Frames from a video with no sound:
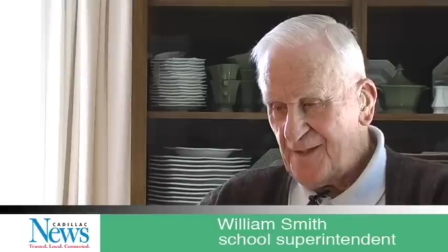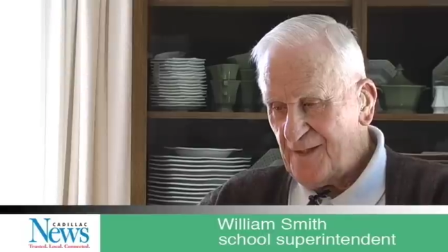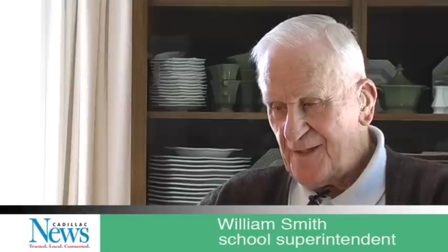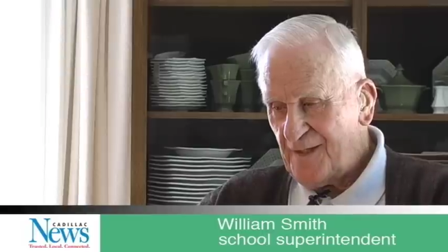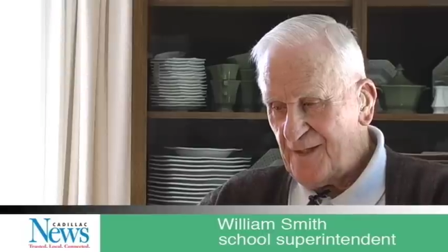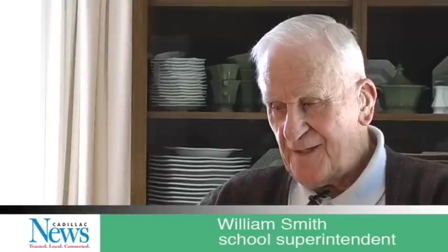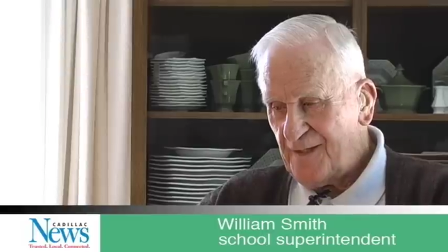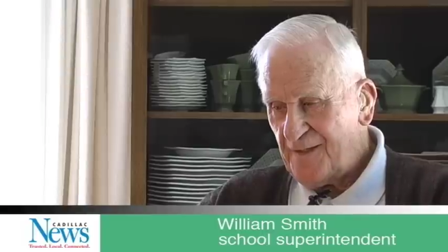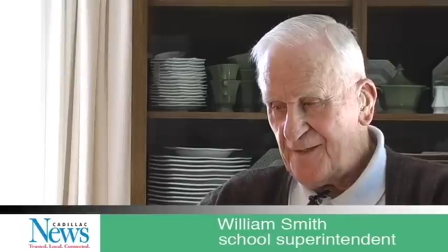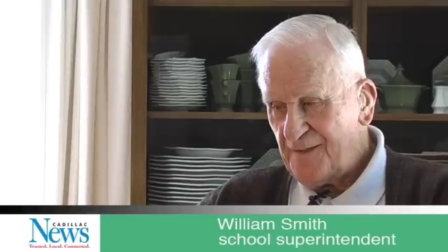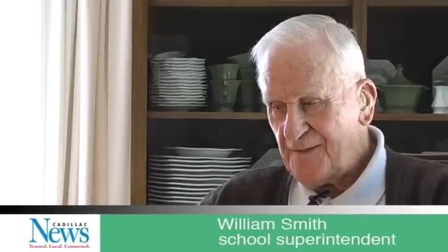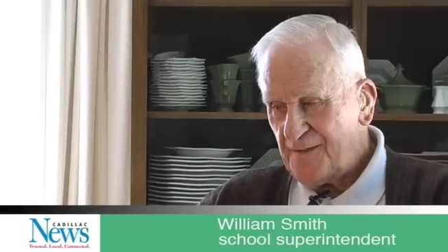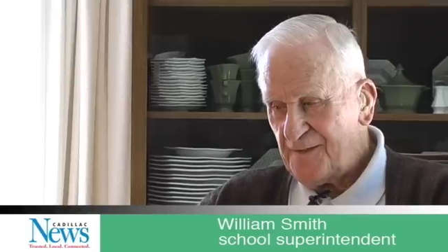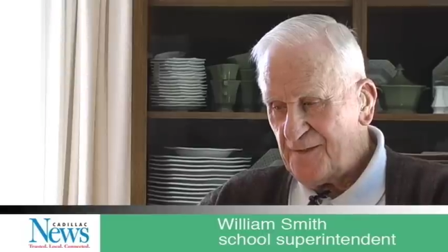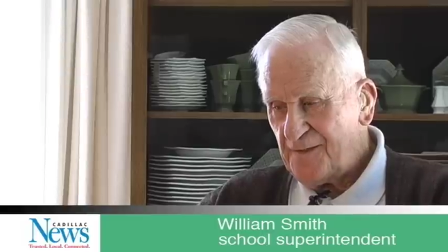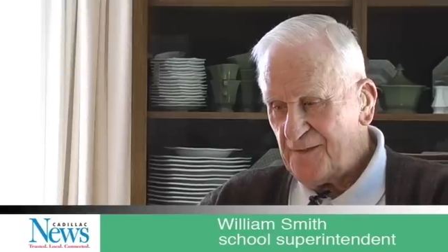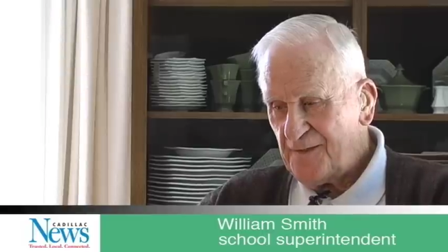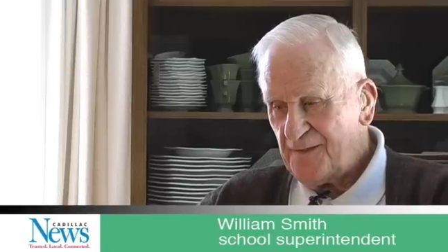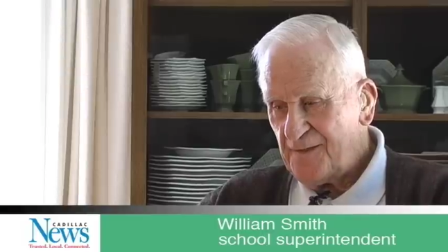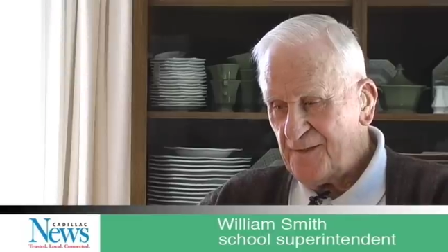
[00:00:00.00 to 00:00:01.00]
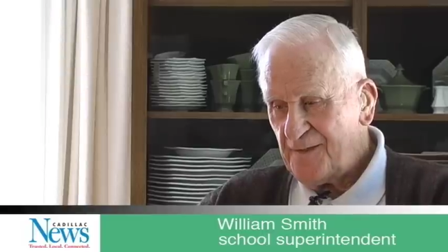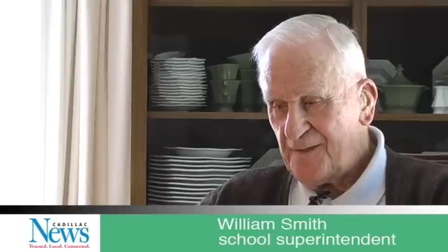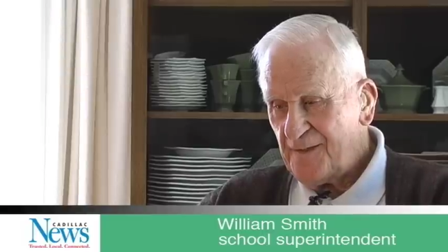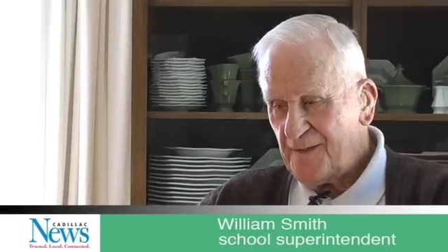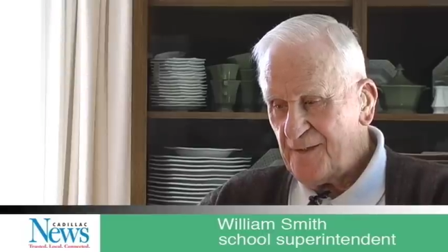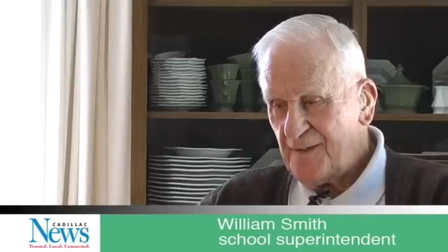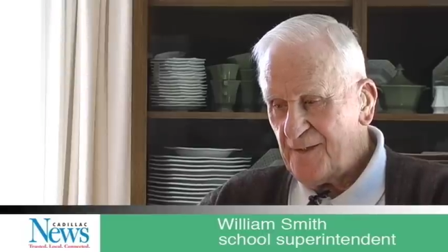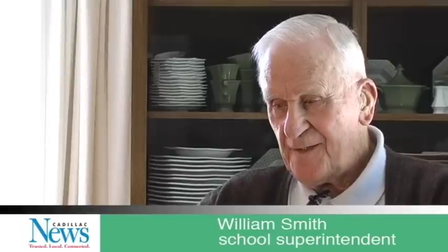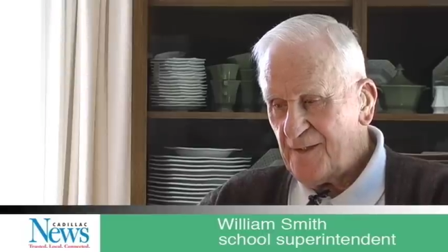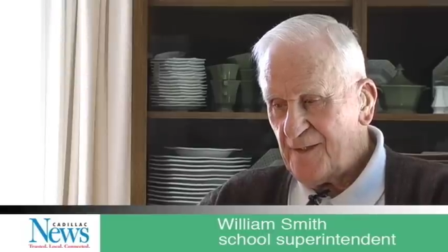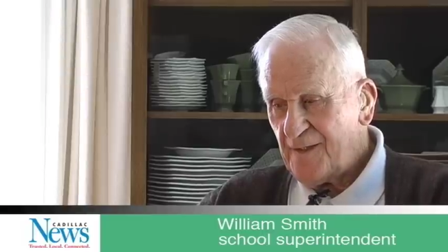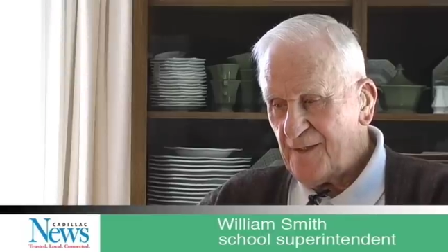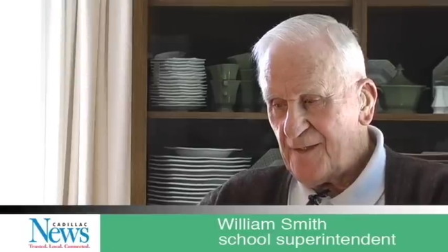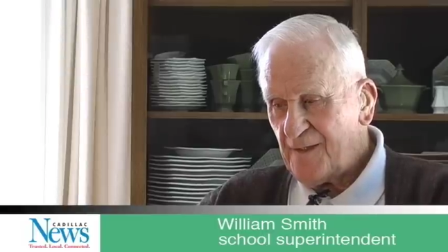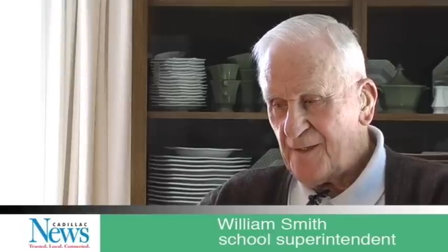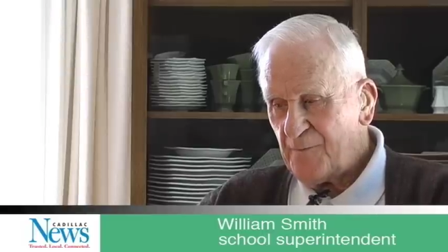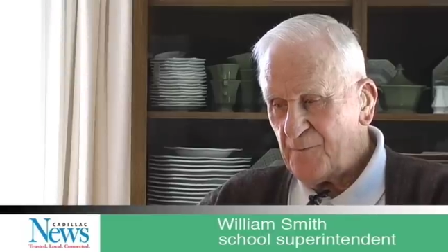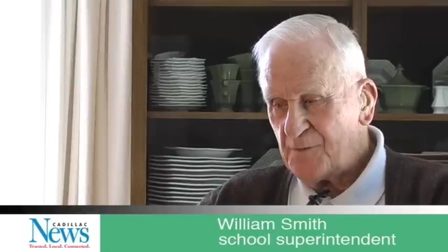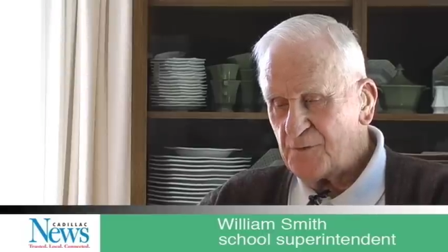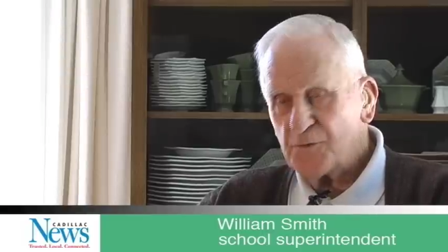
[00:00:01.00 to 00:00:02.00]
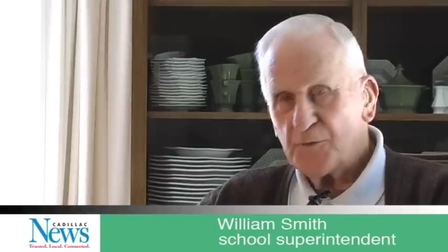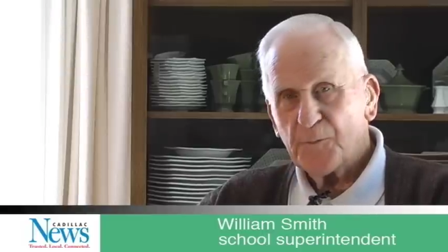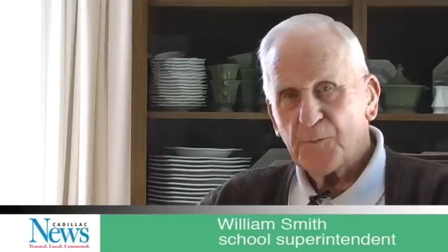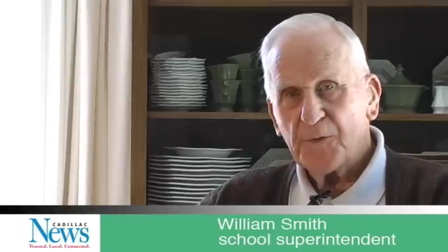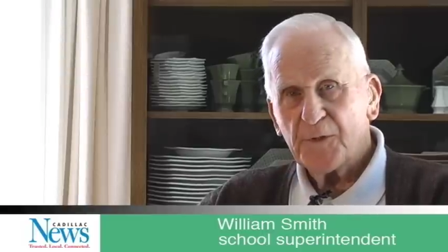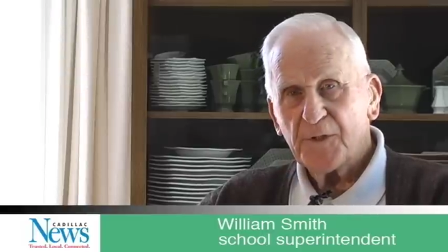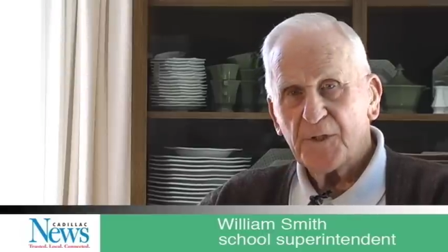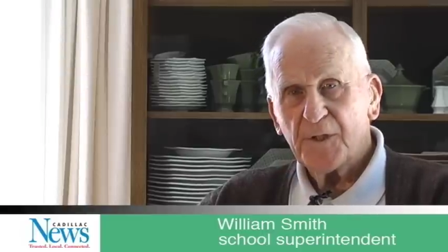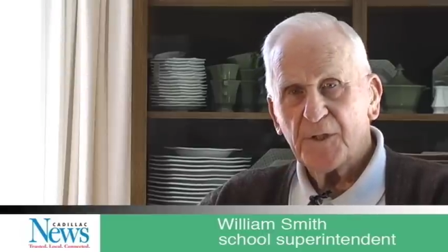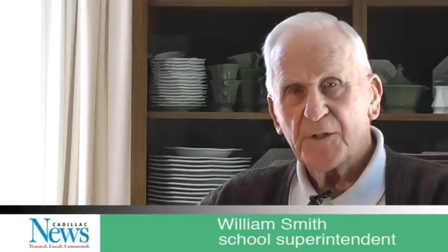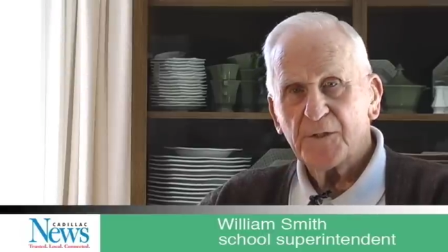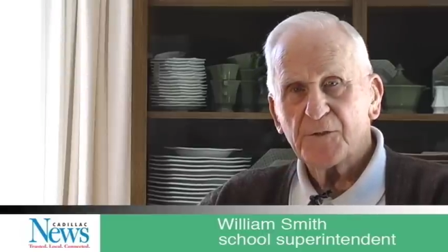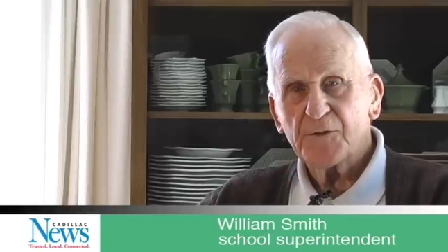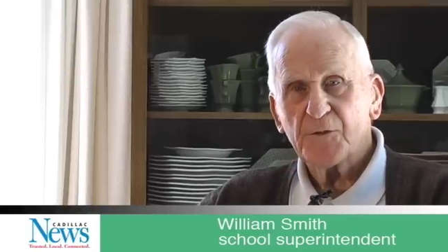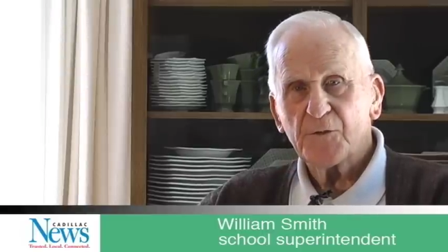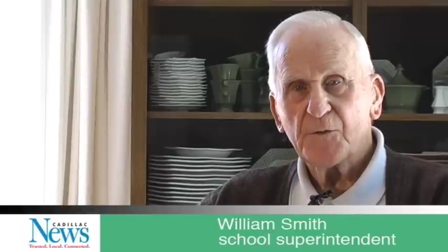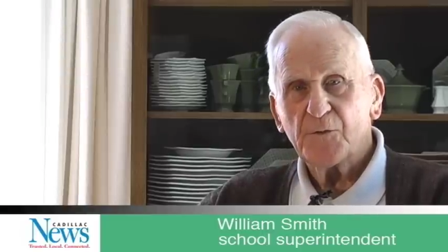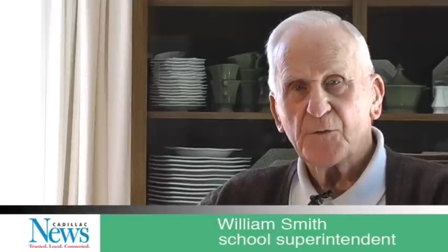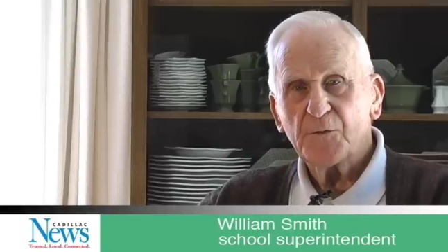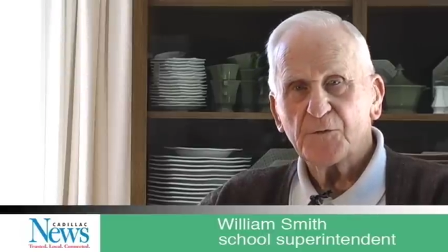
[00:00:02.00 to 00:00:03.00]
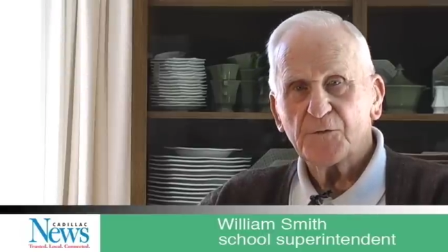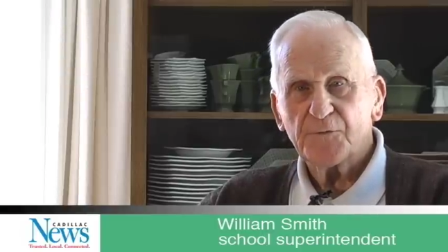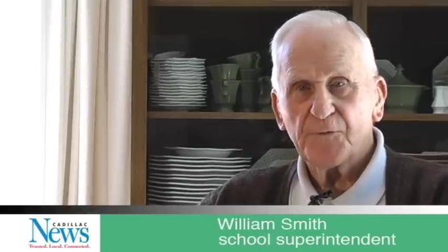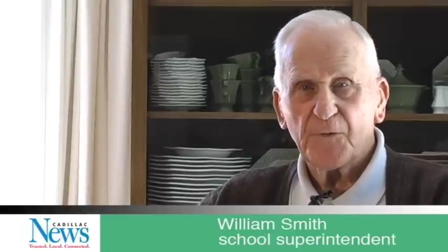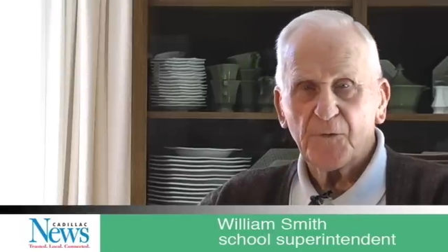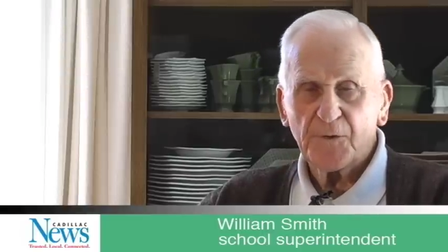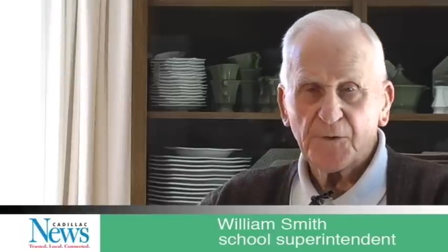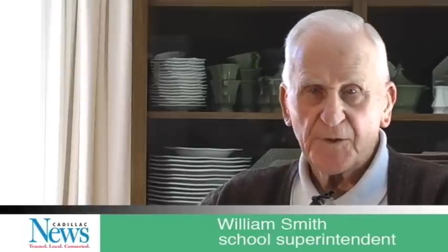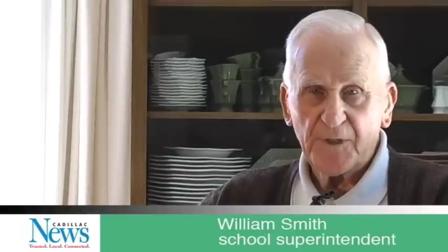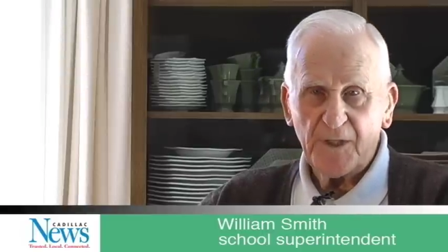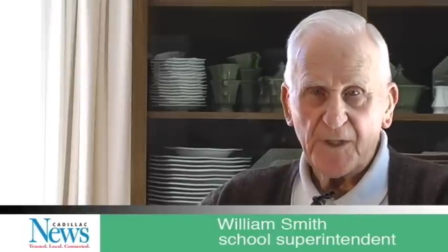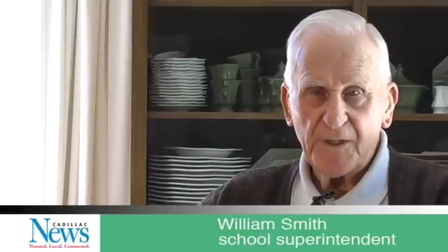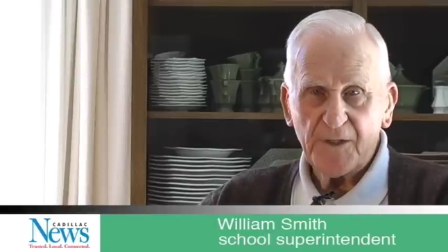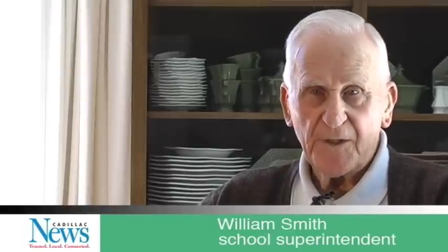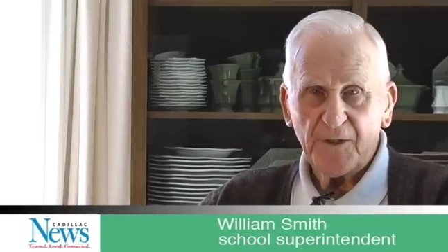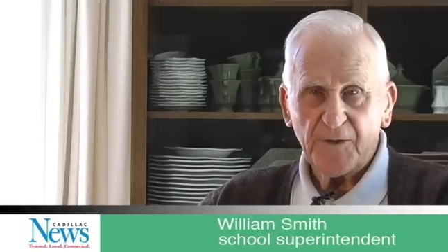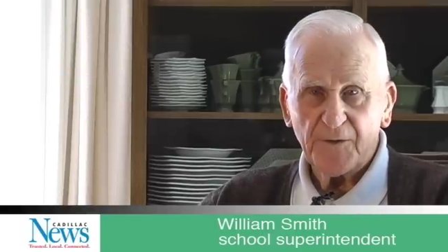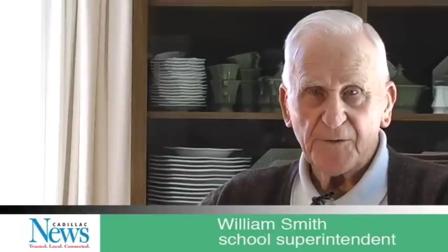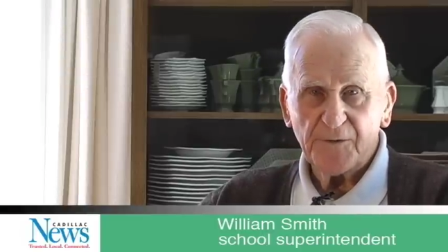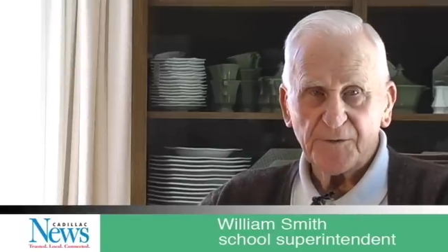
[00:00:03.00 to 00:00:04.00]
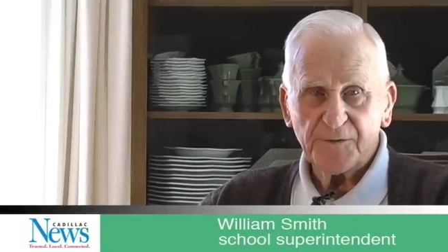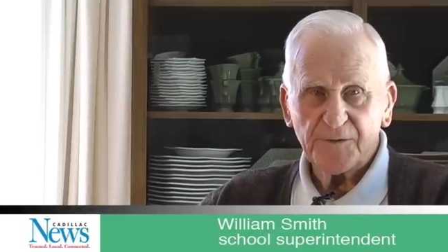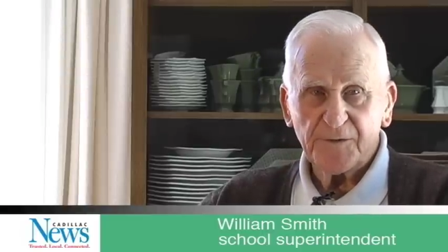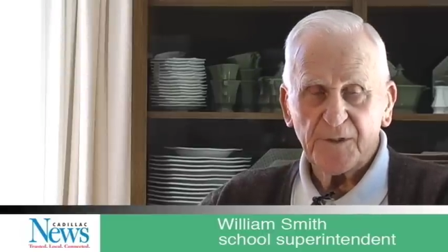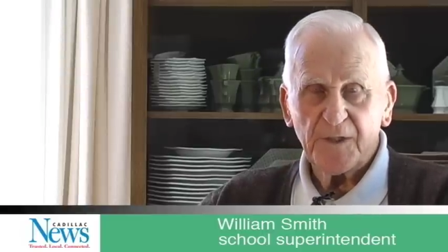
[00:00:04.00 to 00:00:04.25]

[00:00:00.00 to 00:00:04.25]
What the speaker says: And I was superintendent of schools for 10 years,